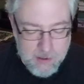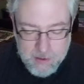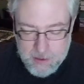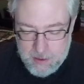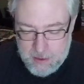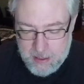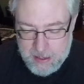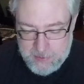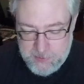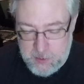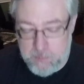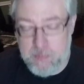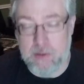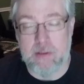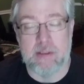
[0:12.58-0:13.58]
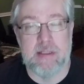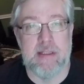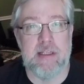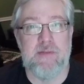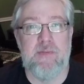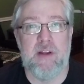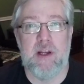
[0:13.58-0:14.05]
and their books.
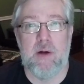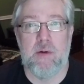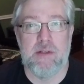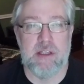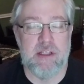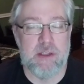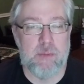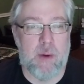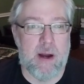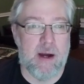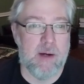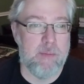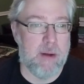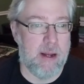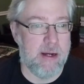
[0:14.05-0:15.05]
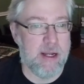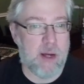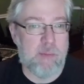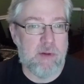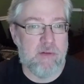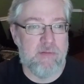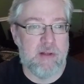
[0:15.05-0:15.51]
This video is inspired by a
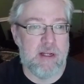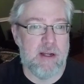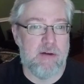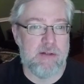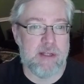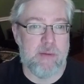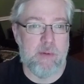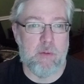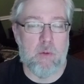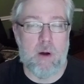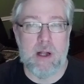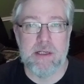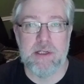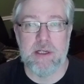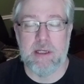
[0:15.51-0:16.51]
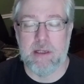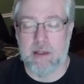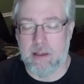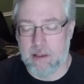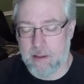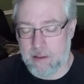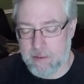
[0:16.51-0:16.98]
couple of videos I've been watching
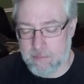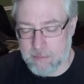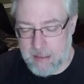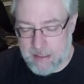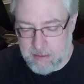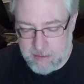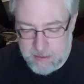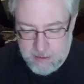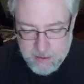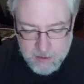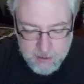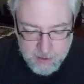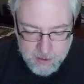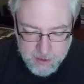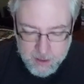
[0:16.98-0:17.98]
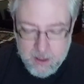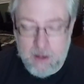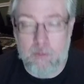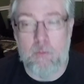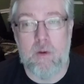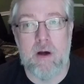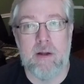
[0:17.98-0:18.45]
lately.
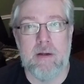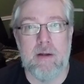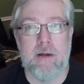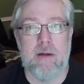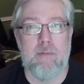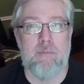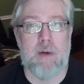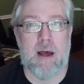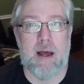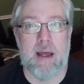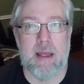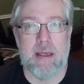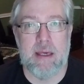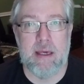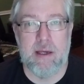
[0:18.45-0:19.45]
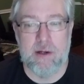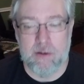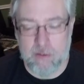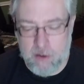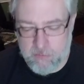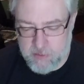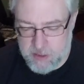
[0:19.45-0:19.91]
One by
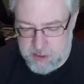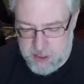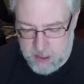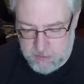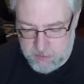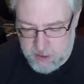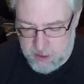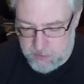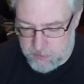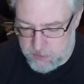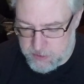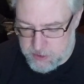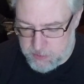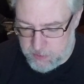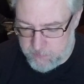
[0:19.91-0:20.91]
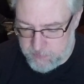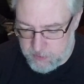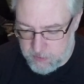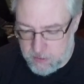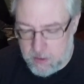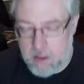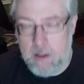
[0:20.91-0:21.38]
Kier over the channel Kier the
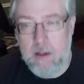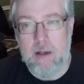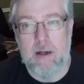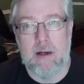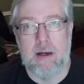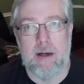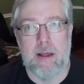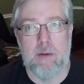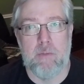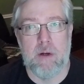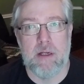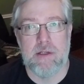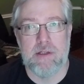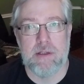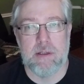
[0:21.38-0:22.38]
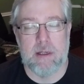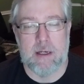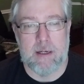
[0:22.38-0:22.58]
Scrivener, in which